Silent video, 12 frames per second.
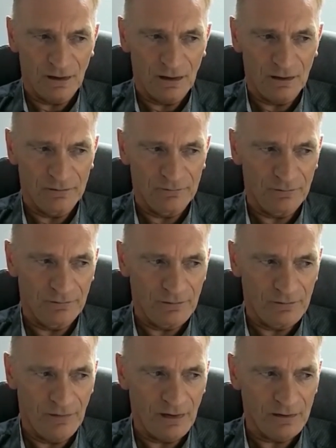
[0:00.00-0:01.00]
and
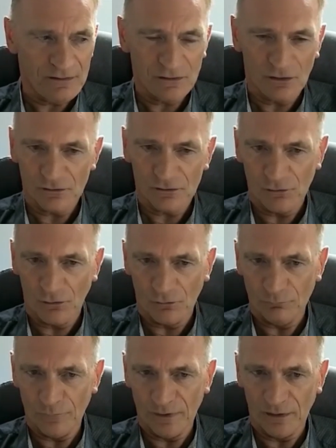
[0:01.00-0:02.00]
that sort of
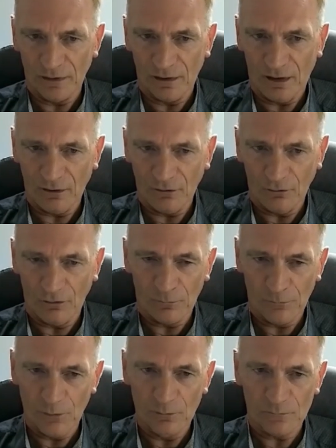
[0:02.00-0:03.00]
taught me a lot
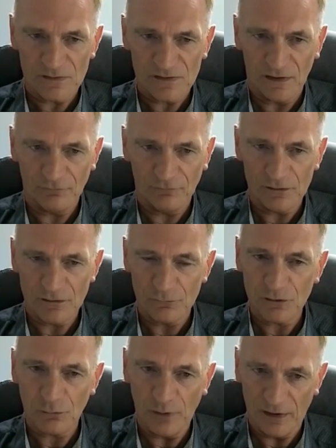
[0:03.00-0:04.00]
about myself because it
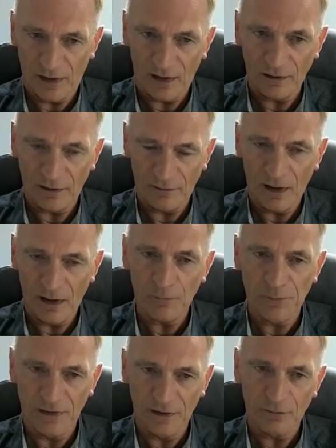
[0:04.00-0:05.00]
was quite early in that
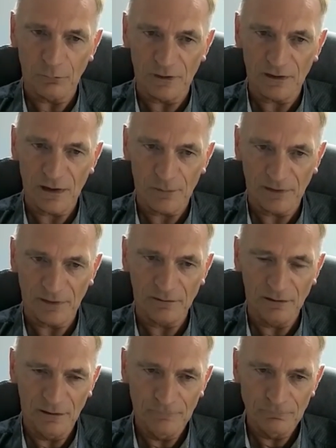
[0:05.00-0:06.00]
period where I came
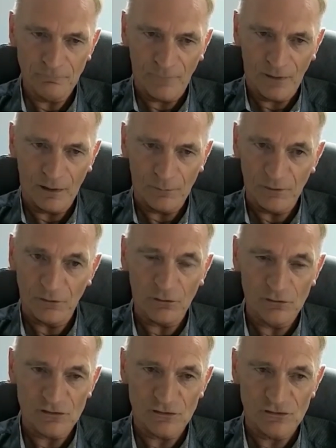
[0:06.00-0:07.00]
in, about
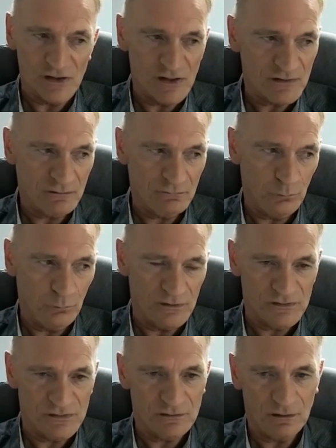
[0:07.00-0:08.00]
concentration,
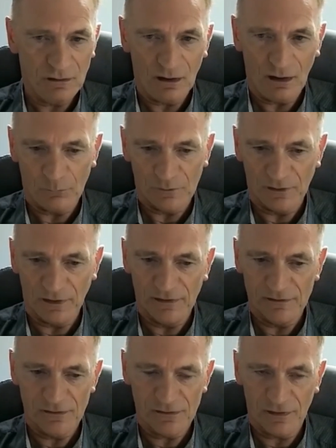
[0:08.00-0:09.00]
which I would
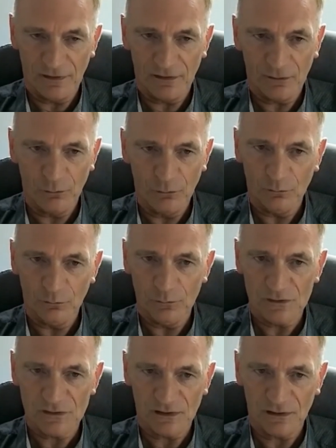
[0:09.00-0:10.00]
like to think and I hope
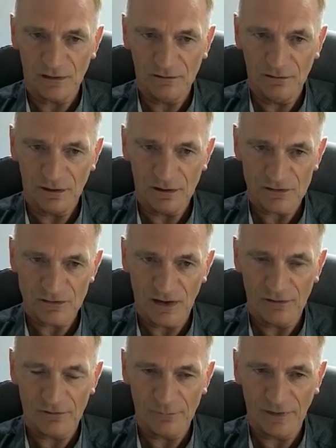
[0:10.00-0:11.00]
was a
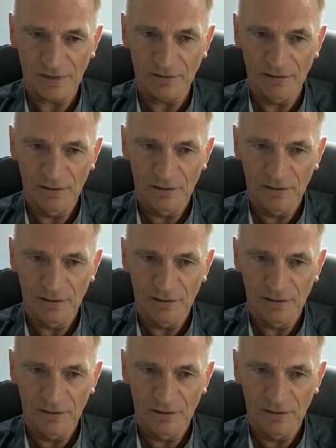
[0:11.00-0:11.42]
strength of mine.